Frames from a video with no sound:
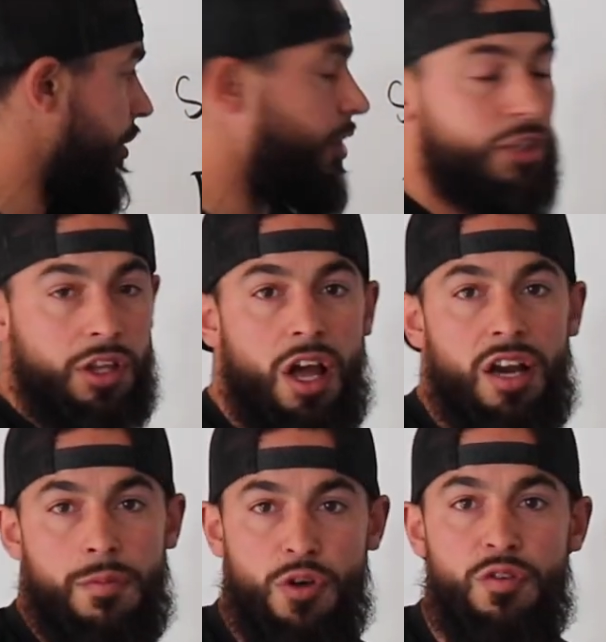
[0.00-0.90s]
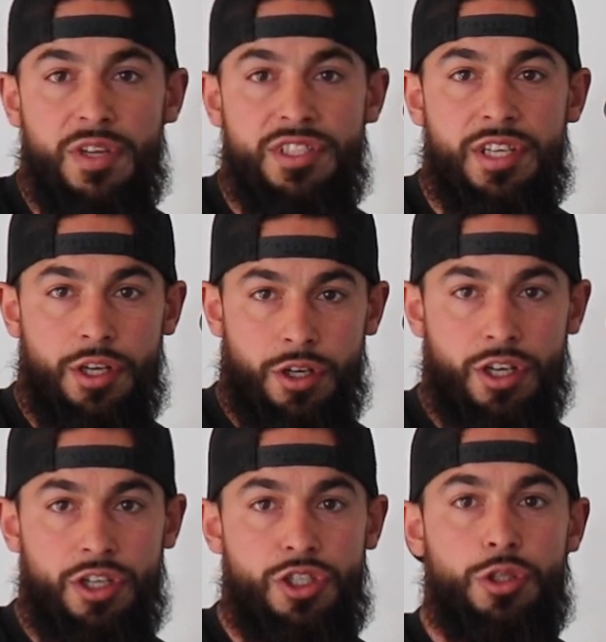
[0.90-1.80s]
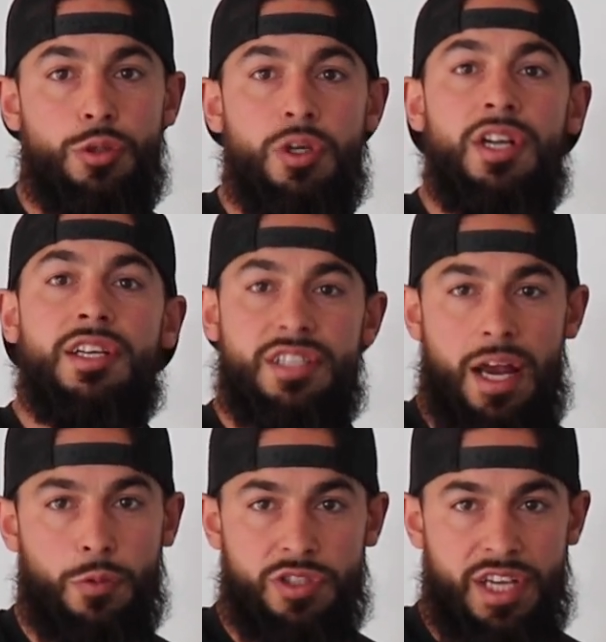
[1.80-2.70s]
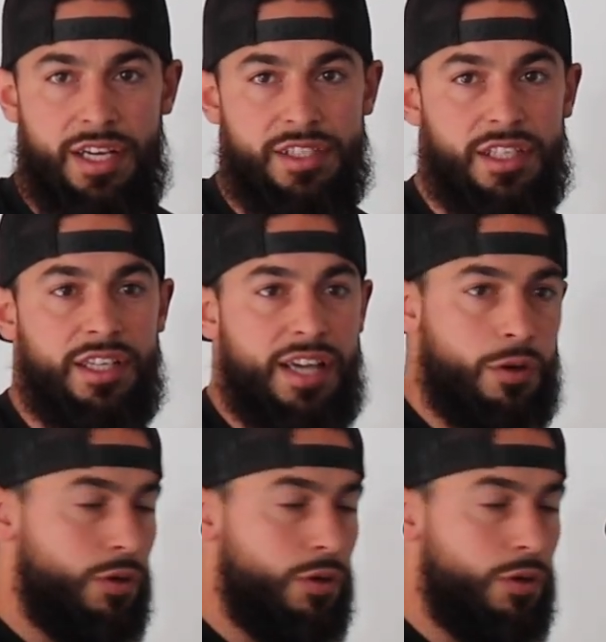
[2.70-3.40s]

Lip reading: here, there's a lot of movements that you're going to do simultaneously. Now,